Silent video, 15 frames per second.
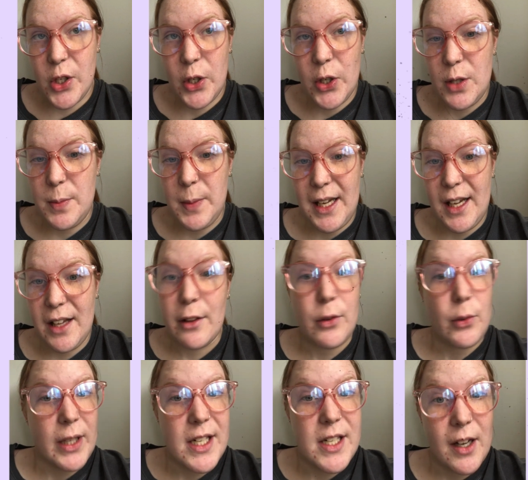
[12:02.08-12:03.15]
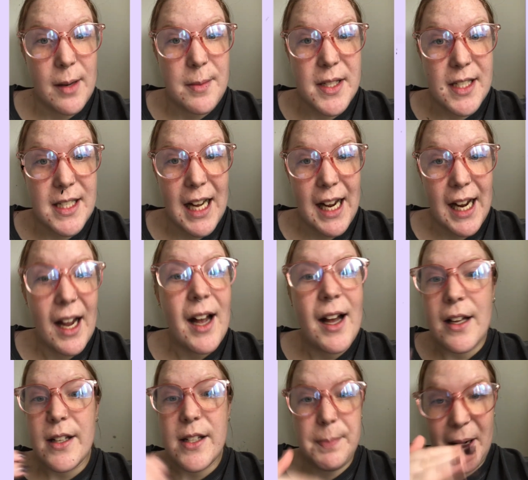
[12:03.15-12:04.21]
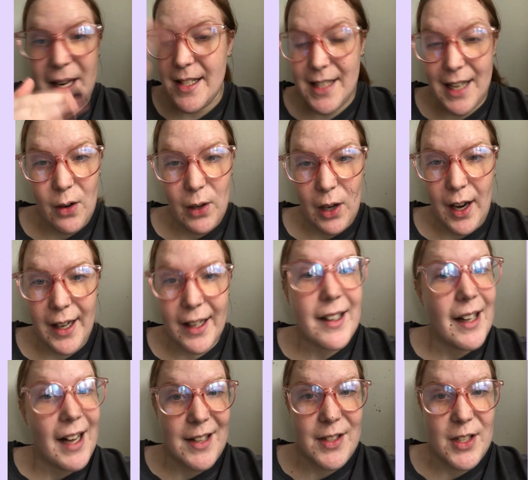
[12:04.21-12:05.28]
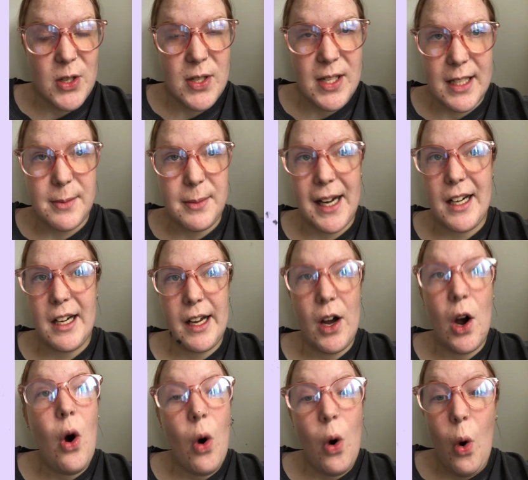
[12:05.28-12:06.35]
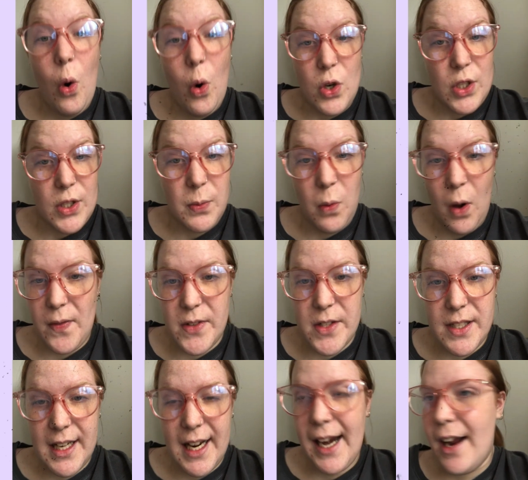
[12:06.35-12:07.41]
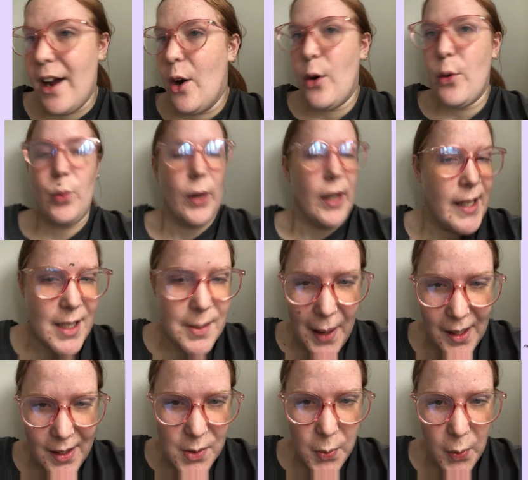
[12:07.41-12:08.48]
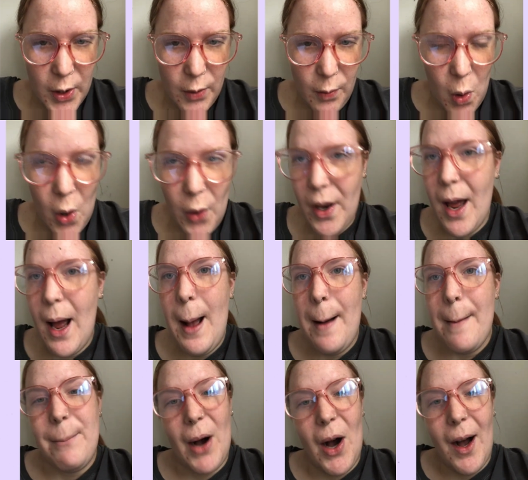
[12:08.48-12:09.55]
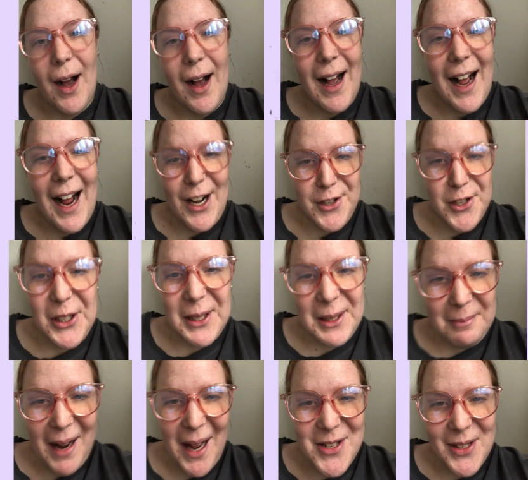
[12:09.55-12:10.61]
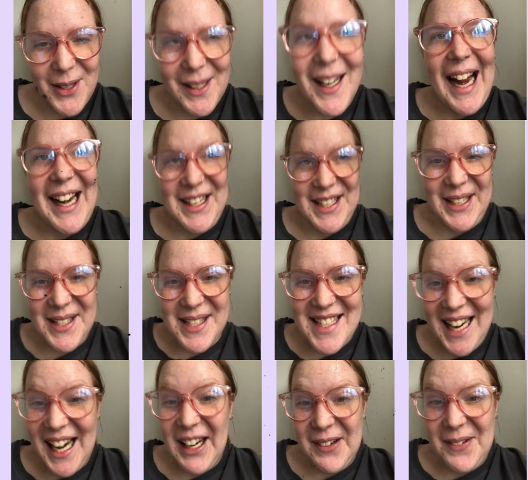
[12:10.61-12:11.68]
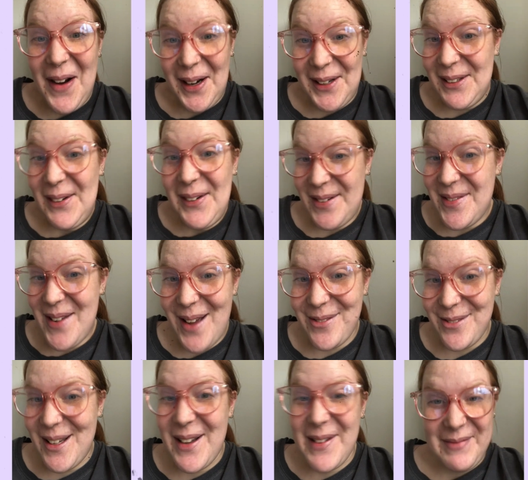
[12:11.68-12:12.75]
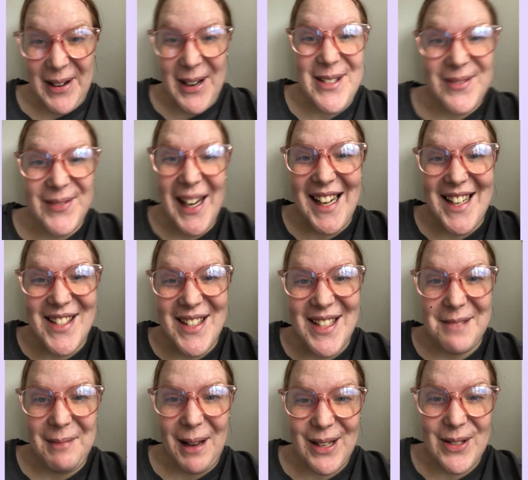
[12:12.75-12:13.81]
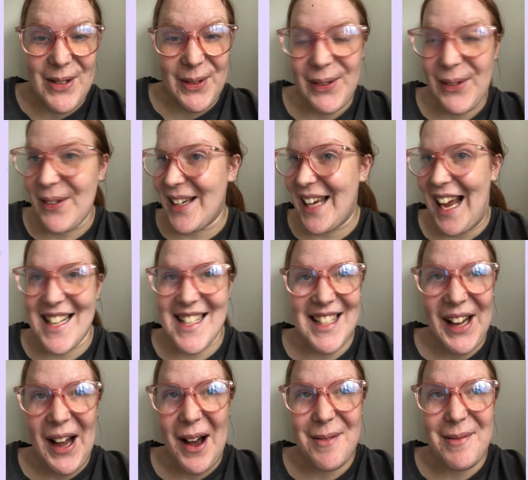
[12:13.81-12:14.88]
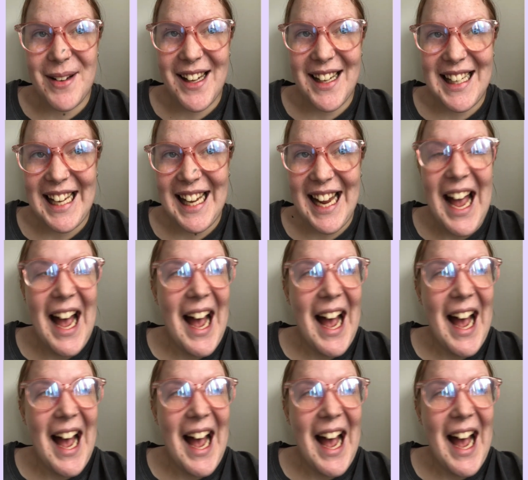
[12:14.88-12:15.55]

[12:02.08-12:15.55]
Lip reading: could be 3 times a day, spaced out like as I just explained it, or just once a day, really depends what you're on. But as you can imagine, it does take quite a lot of effort and motivation to make sure that you're getting up early